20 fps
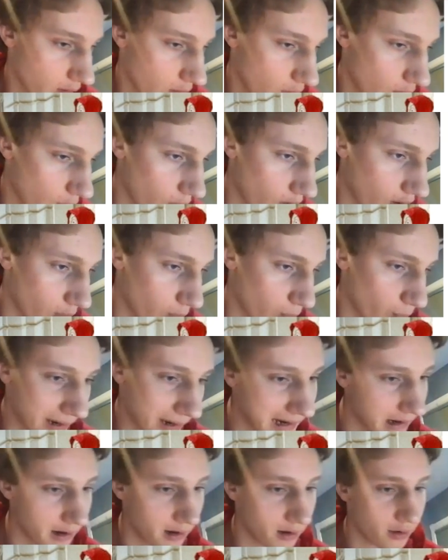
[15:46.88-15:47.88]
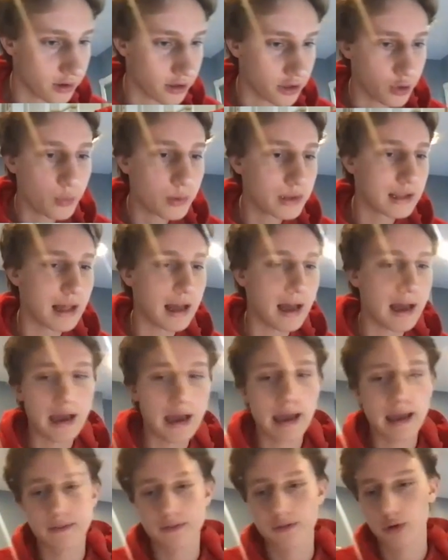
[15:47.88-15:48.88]
or where you would
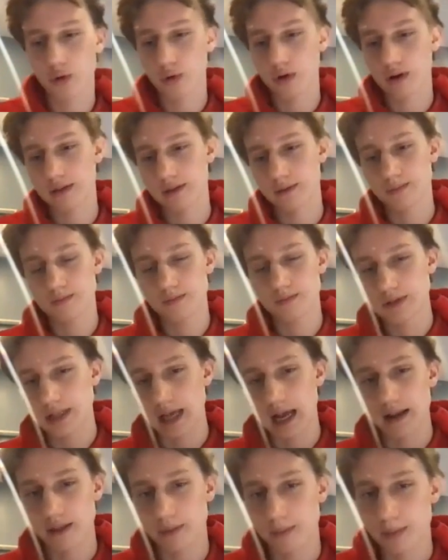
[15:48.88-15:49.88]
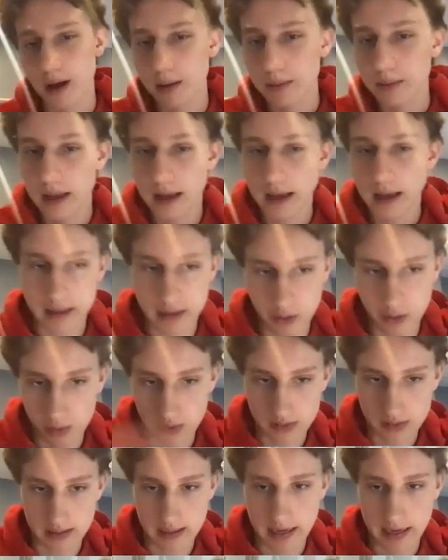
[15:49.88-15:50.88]
lie if you were on the side of the public and you
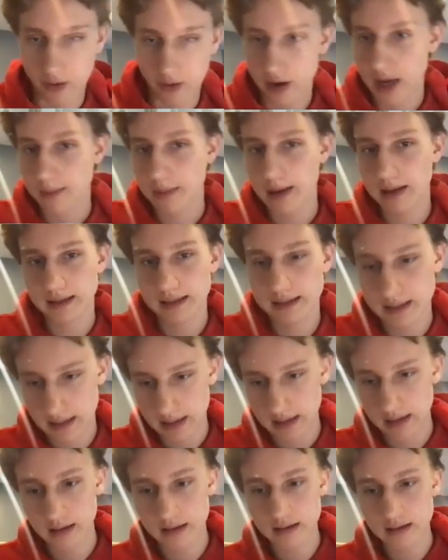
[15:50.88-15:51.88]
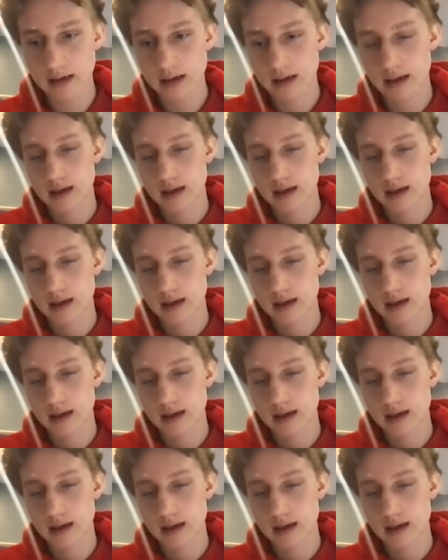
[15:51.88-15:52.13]
were hearing about these things.